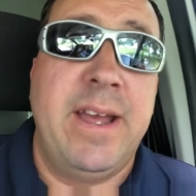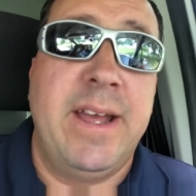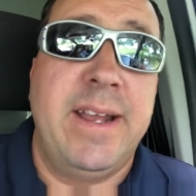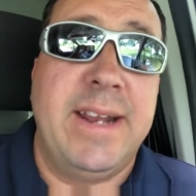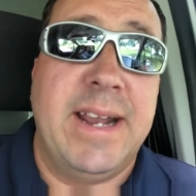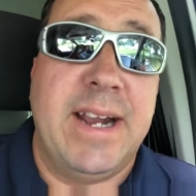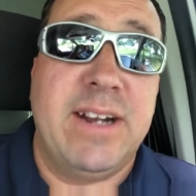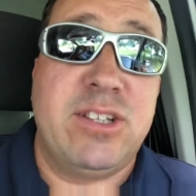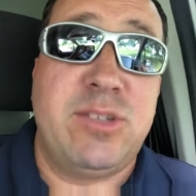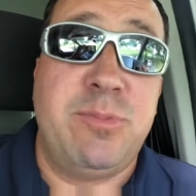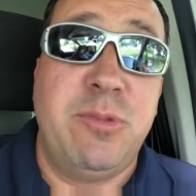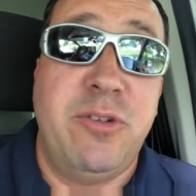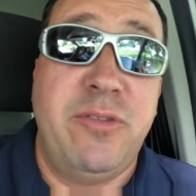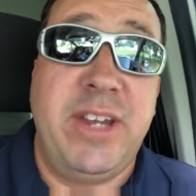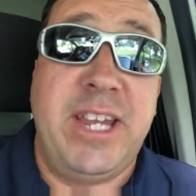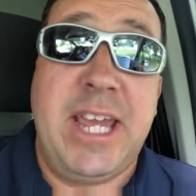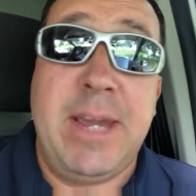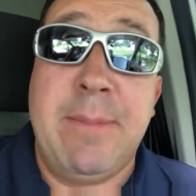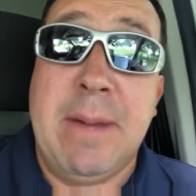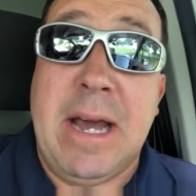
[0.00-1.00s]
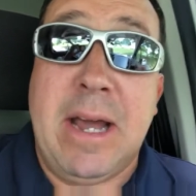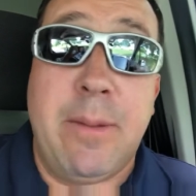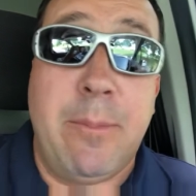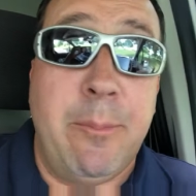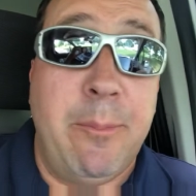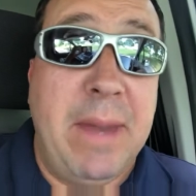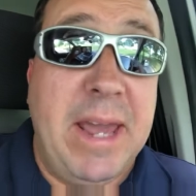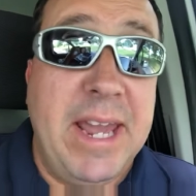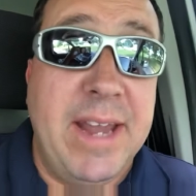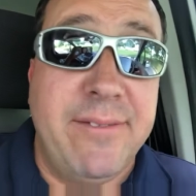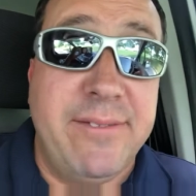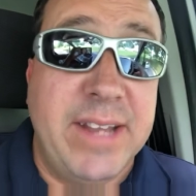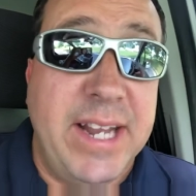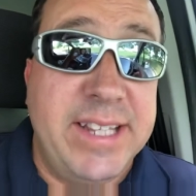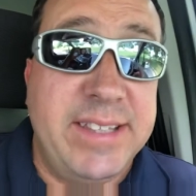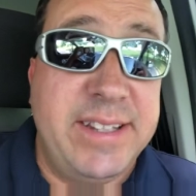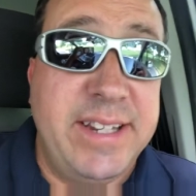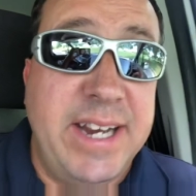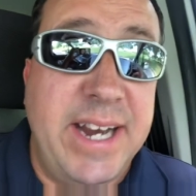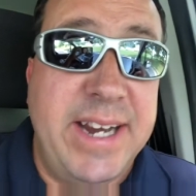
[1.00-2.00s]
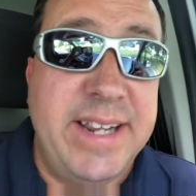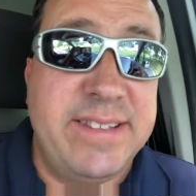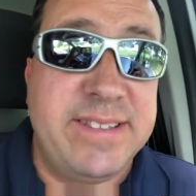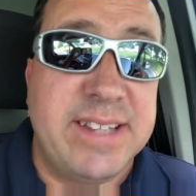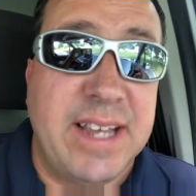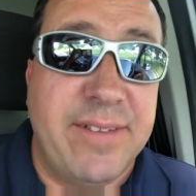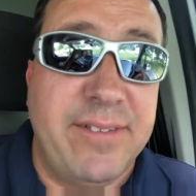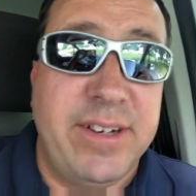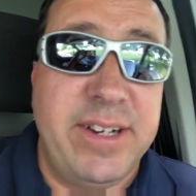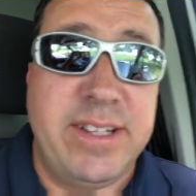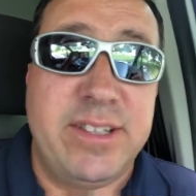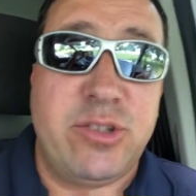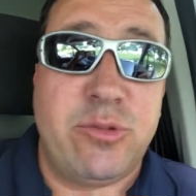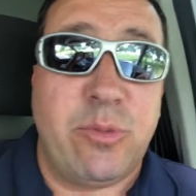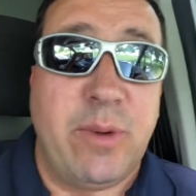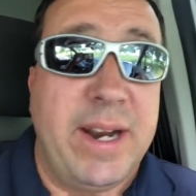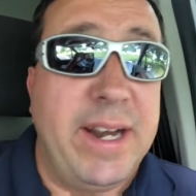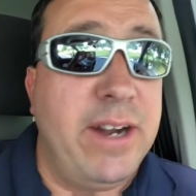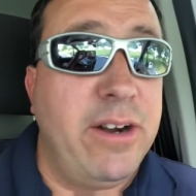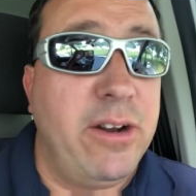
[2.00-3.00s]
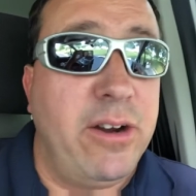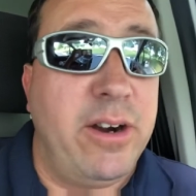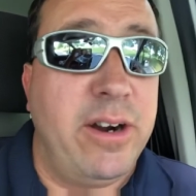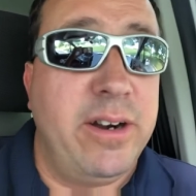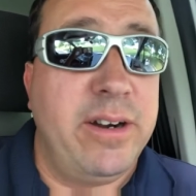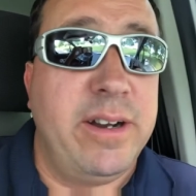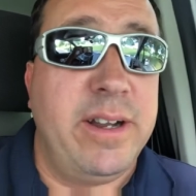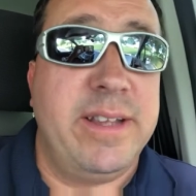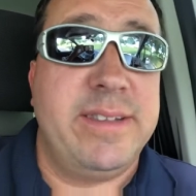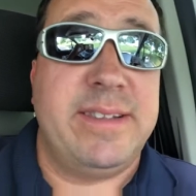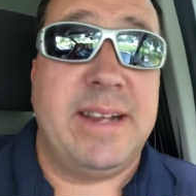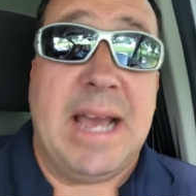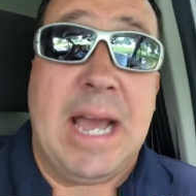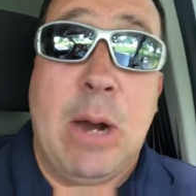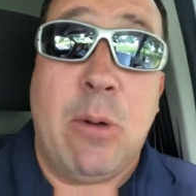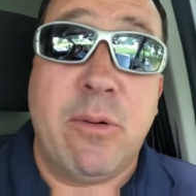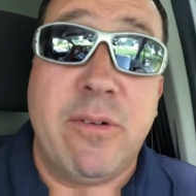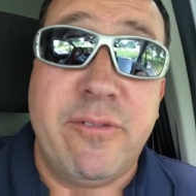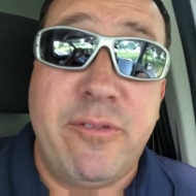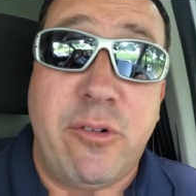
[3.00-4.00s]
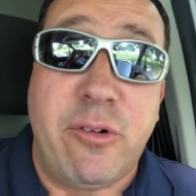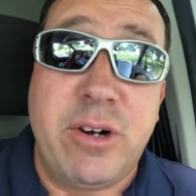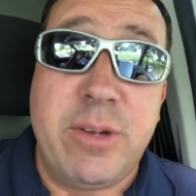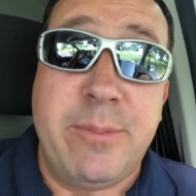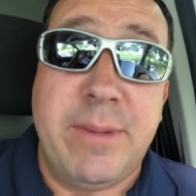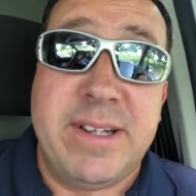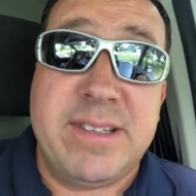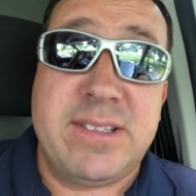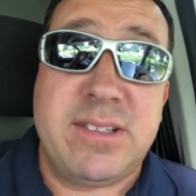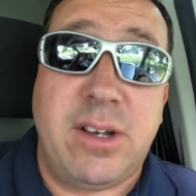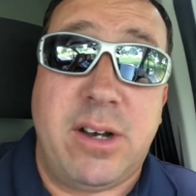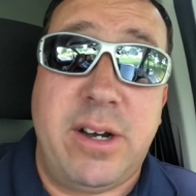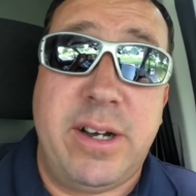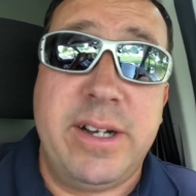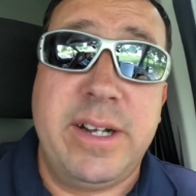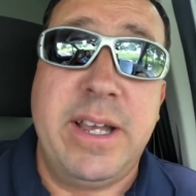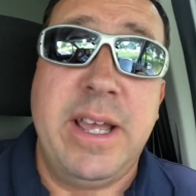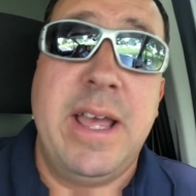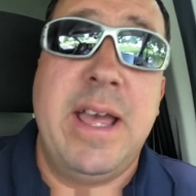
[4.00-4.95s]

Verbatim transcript: Now, this movie came out in May of 1987. It's rated R, it's an hour and 40 minutes long.